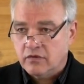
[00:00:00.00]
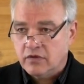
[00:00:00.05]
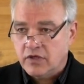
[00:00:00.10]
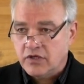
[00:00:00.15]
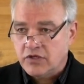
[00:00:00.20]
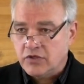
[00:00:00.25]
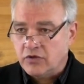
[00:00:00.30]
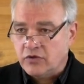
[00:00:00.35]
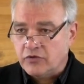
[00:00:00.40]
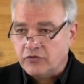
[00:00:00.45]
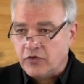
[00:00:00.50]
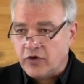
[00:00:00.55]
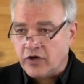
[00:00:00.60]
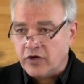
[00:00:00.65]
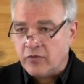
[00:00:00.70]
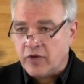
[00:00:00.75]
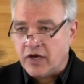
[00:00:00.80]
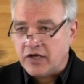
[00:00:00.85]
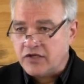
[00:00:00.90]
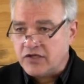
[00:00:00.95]
as an old friend of
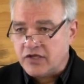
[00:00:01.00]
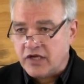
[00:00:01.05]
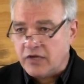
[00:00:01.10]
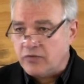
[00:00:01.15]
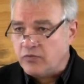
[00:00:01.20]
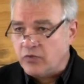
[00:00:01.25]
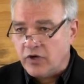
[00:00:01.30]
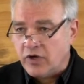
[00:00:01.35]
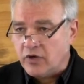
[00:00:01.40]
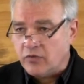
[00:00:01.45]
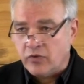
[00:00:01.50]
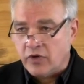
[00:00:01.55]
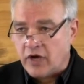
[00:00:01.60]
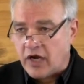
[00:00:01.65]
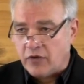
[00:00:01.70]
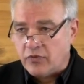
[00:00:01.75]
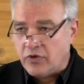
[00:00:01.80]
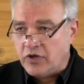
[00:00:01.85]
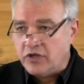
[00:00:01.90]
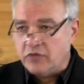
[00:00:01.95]
mine said, when I, when I
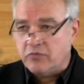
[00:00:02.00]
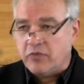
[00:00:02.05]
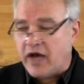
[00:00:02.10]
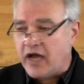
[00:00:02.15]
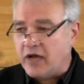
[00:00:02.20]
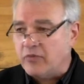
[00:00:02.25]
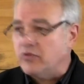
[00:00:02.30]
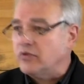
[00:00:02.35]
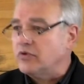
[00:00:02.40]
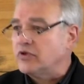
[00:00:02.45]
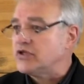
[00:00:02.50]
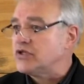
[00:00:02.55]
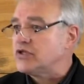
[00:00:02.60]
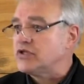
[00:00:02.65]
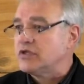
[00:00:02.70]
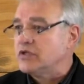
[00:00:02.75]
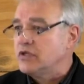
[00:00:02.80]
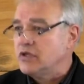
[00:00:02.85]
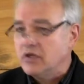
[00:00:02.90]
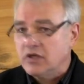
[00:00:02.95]
read the Bible,
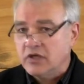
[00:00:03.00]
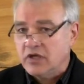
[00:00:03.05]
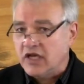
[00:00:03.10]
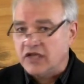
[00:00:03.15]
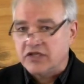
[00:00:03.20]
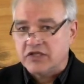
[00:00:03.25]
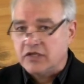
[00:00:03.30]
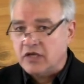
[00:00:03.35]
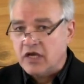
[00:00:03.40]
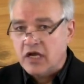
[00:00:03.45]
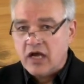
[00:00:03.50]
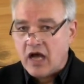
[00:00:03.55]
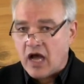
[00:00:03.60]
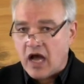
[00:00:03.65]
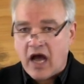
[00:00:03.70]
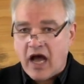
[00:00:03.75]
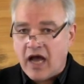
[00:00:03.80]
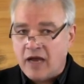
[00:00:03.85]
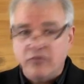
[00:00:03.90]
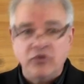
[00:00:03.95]
it's, it's
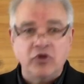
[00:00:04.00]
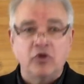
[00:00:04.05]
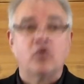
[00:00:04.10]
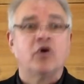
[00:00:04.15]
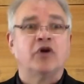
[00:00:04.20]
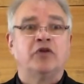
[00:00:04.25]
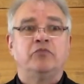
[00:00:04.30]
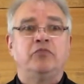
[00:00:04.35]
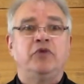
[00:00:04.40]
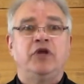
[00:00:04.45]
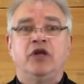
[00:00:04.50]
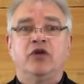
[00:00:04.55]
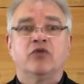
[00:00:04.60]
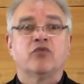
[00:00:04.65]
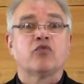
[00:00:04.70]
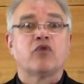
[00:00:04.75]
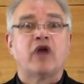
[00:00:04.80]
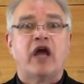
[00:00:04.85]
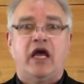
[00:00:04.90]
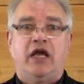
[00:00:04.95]
I'm the one being
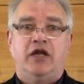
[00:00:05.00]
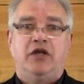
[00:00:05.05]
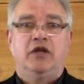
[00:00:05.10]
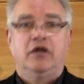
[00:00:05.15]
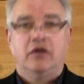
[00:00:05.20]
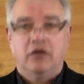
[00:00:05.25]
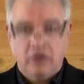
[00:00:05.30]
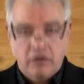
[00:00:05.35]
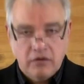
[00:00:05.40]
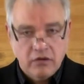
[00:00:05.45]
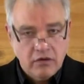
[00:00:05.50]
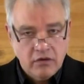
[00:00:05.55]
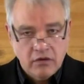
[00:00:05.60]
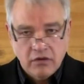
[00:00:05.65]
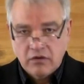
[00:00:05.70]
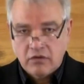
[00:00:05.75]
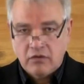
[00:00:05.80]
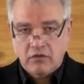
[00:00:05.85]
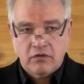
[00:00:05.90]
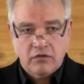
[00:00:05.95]
read.
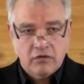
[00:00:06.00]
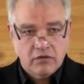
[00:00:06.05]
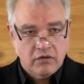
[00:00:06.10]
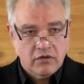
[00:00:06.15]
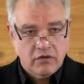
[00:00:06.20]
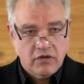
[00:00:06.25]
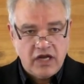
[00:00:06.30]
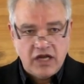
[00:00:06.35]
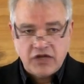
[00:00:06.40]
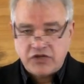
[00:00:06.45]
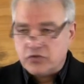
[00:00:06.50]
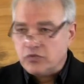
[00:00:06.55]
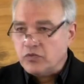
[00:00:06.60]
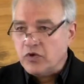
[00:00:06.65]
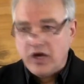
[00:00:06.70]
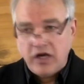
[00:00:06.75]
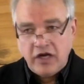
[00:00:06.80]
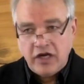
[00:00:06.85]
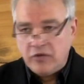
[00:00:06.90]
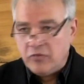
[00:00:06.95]
It's
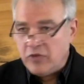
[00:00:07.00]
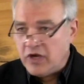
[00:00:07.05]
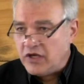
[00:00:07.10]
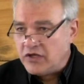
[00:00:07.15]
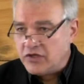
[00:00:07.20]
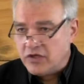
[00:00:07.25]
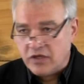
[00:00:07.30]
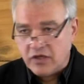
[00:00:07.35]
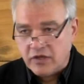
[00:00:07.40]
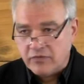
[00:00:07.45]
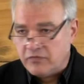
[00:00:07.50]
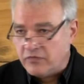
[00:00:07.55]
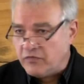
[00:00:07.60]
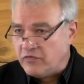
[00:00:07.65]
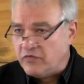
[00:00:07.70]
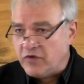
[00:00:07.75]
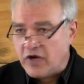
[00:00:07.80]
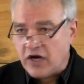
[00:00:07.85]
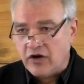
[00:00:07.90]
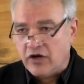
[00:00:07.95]
reading me to the
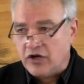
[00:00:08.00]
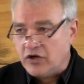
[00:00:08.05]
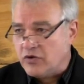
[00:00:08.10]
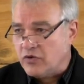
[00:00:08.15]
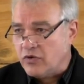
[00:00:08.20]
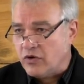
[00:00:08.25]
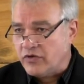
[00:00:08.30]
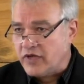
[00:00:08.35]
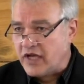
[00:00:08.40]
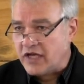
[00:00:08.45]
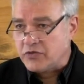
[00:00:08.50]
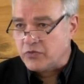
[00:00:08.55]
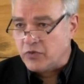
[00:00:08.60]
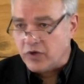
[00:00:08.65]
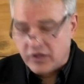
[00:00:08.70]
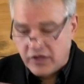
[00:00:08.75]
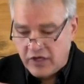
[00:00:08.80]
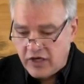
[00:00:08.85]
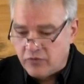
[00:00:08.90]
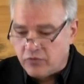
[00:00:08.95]
very core. That's
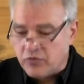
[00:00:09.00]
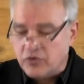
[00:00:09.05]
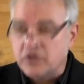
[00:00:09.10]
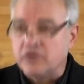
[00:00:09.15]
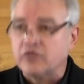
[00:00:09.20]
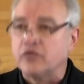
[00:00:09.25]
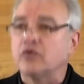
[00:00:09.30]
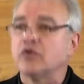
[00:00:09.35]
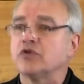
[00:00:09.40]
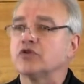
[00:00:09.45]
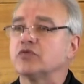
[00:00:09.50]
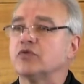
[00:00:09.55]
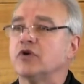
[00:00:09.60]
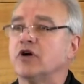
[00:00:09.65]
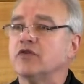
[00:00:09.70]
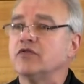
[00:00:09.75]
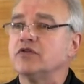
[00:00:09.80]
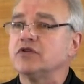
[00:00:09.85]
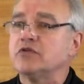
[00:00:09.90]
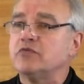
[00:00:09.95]
what Hebrews
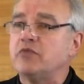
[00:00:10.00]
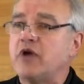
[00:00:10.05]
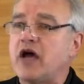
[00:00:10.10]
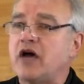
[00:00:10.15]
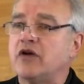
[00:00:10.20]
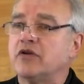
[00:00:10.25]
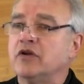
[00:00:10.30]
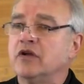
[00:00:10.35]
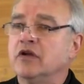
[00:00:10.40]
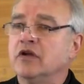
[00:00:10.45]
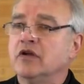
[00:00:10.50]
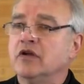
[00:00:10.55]
4:12 is about.